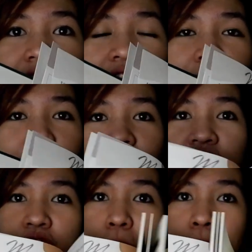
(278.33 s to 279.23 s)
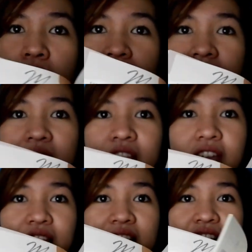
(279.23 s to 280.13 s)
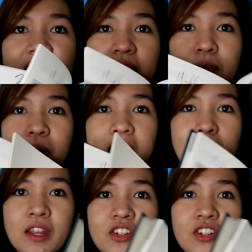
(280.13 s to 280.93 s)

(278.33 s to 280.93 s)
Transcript: Meron siyang month, and at the same time, ayan, meron